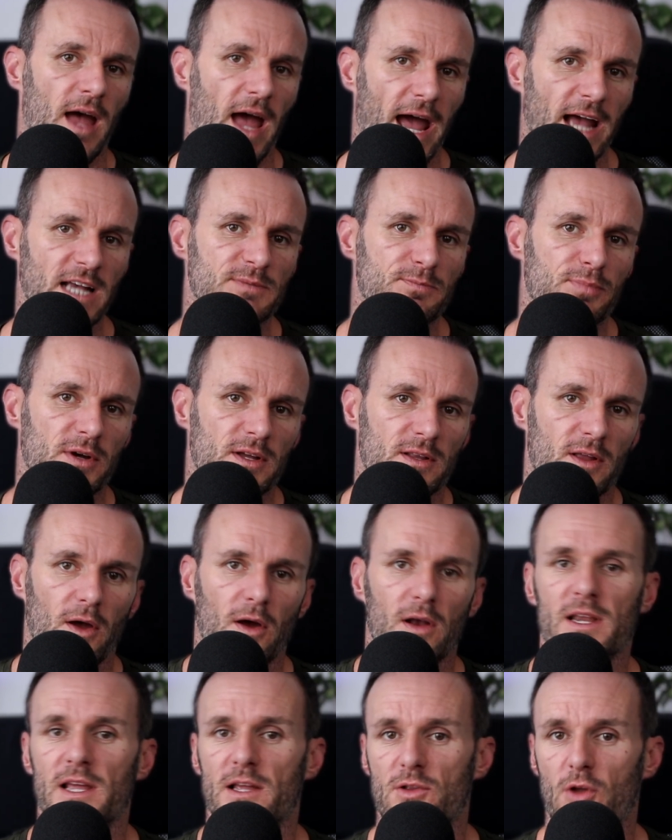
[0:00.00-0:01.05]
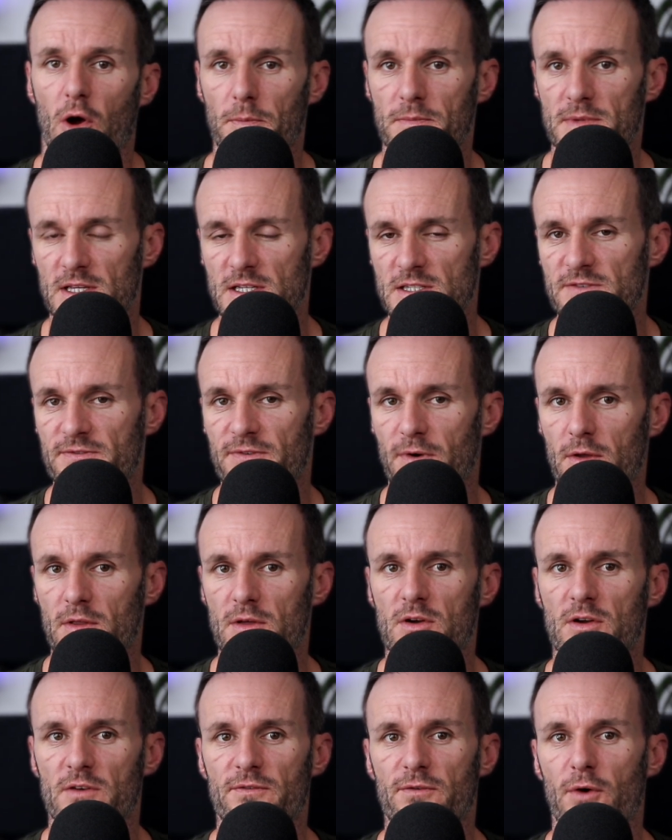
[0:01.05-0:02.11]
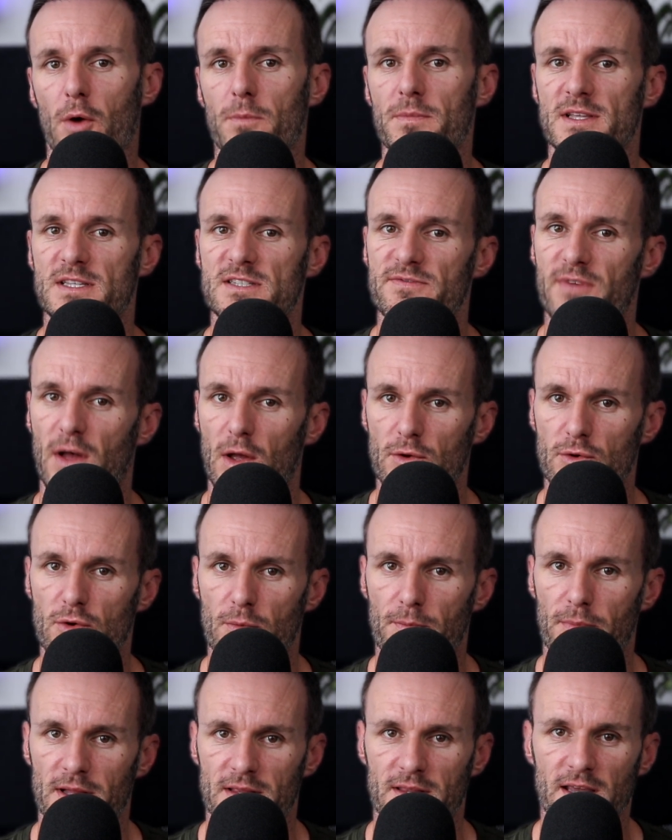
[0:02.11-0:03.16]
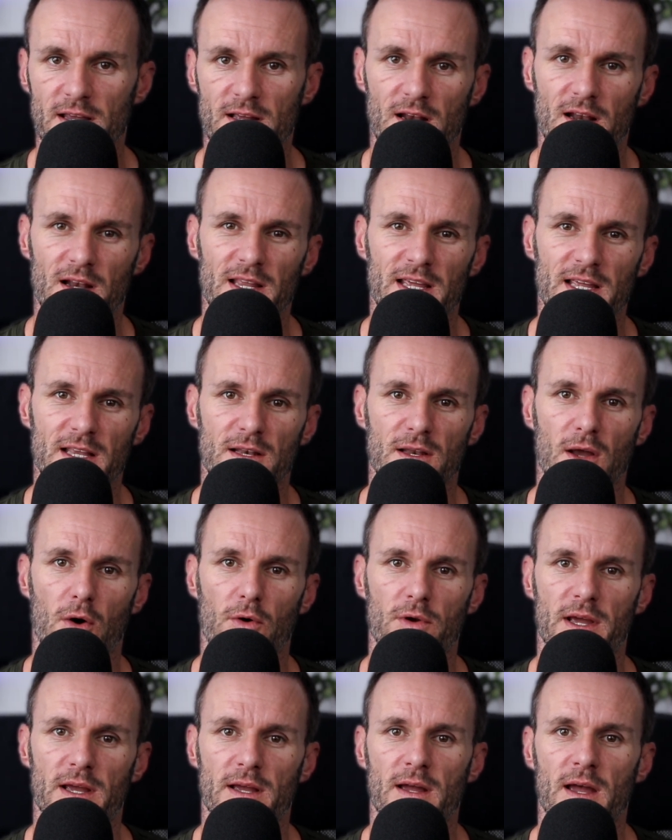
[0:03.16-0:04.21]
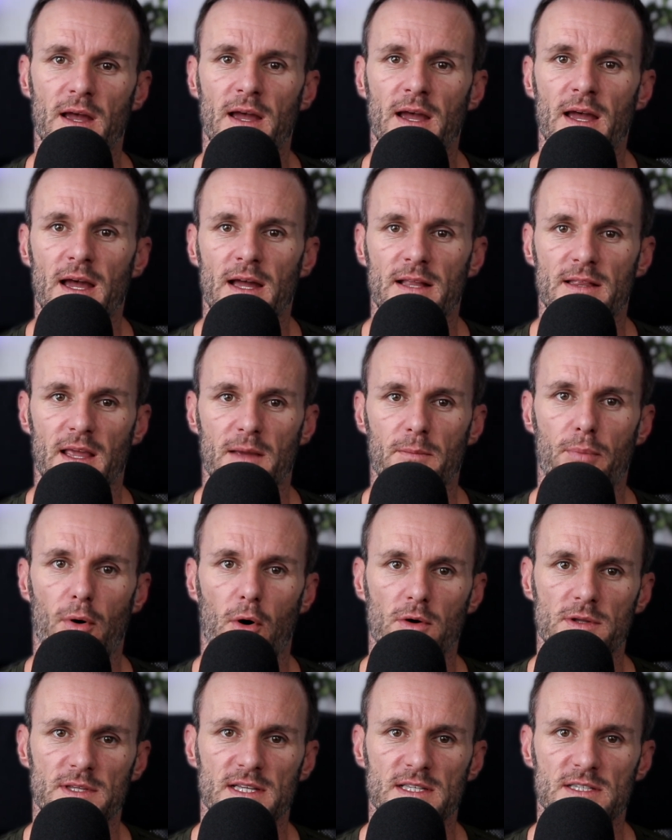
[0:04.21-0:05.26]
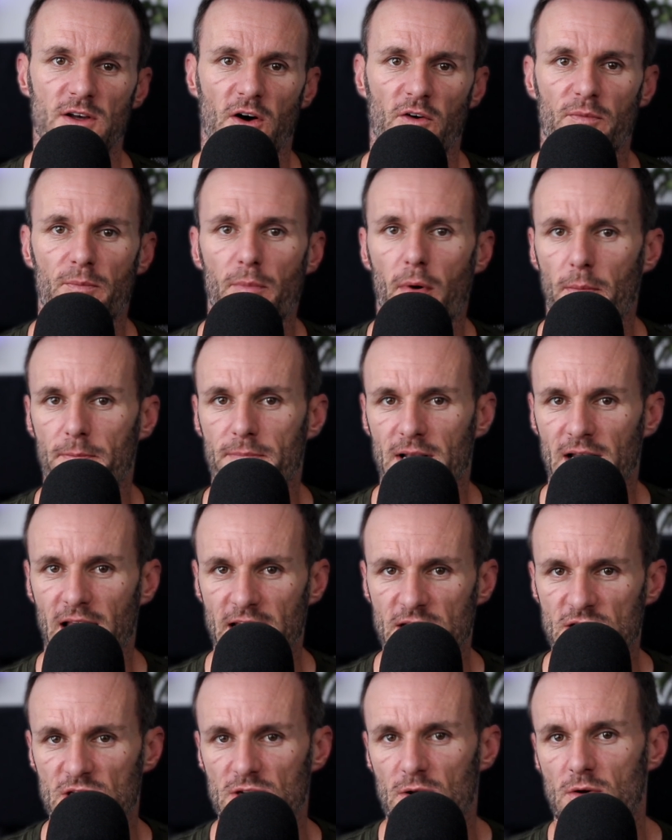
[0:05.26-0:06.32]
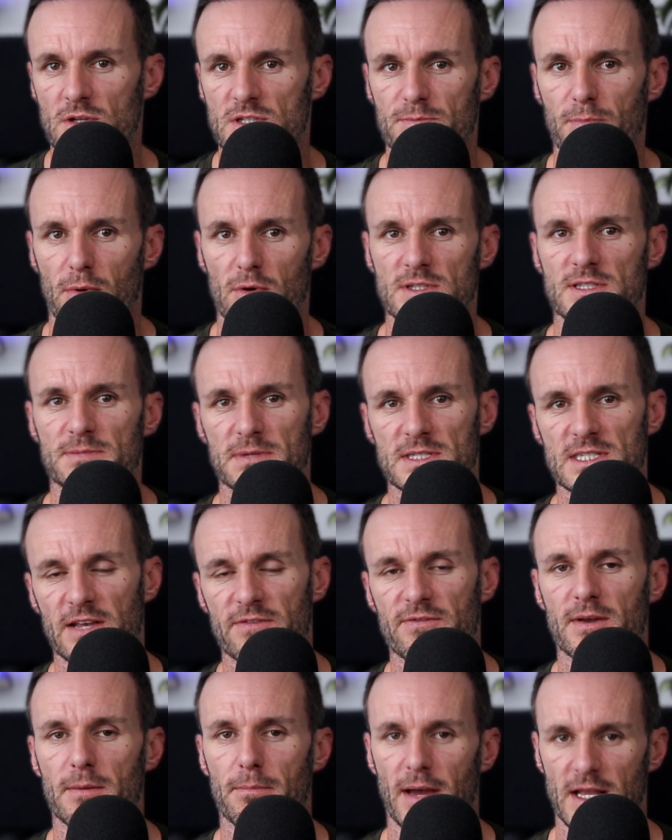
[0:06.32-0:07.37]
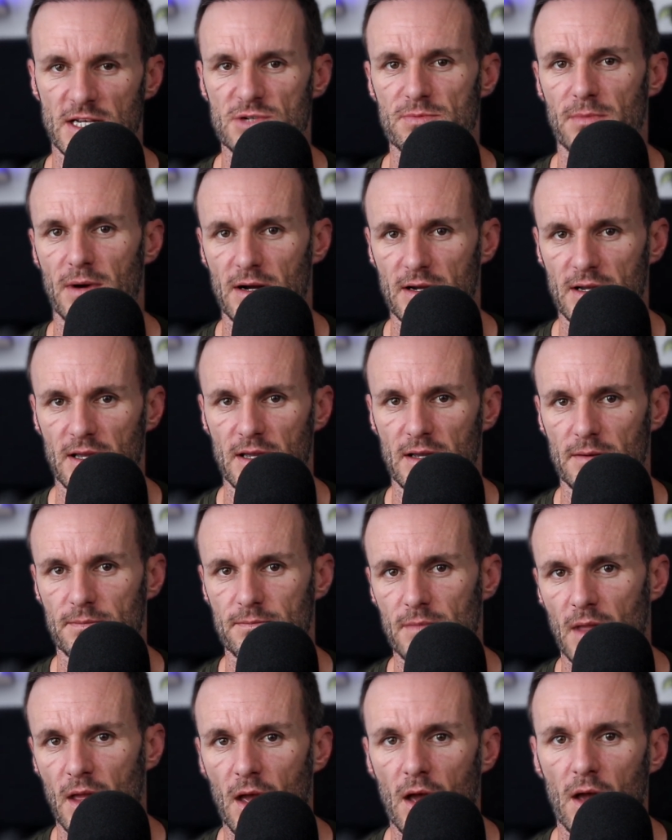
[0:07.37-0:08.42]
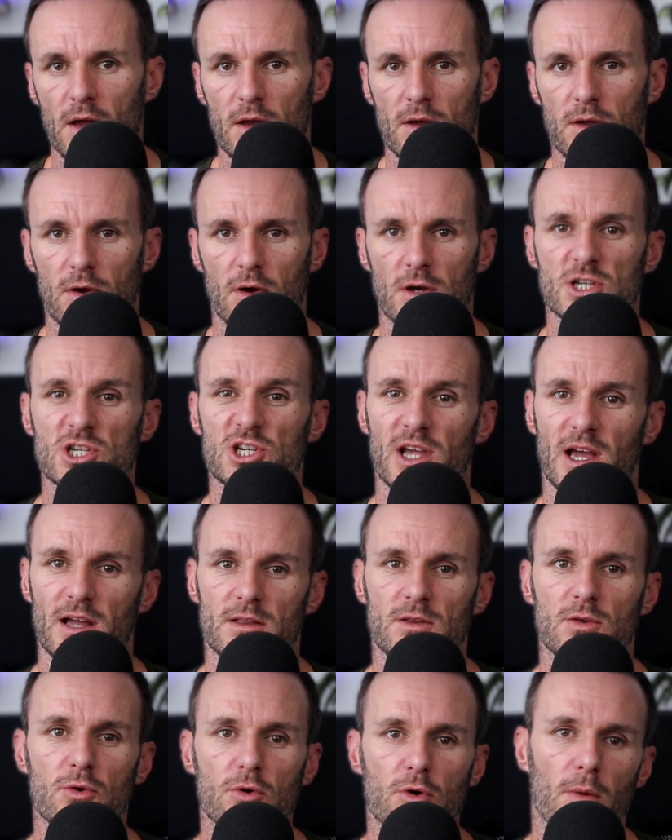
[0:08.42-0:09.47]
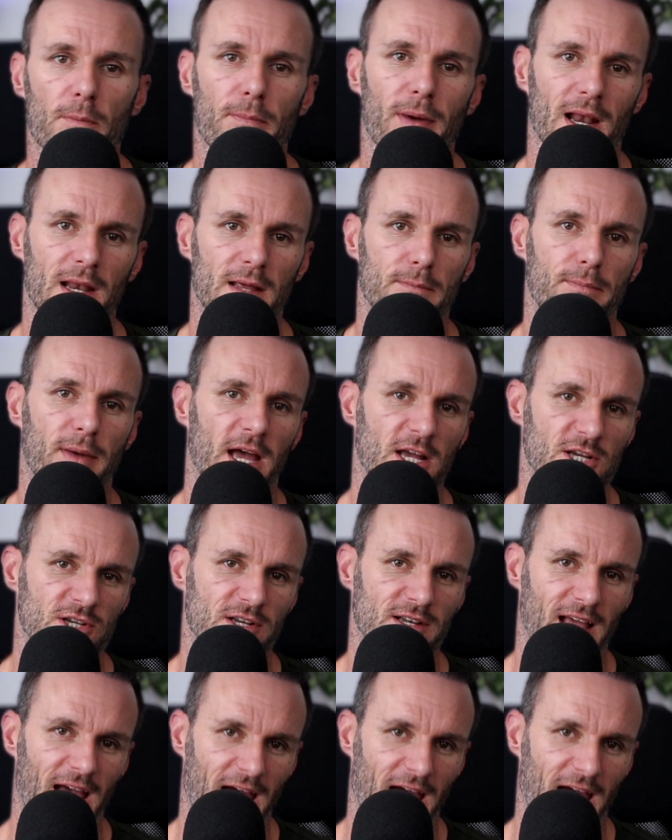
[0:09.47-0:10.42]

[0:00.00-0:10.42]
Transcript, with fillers: Expert early adopters further confirmed its value, particularly noting the importance of population or sport-specific benchmarking. Kurt shared two compelling patient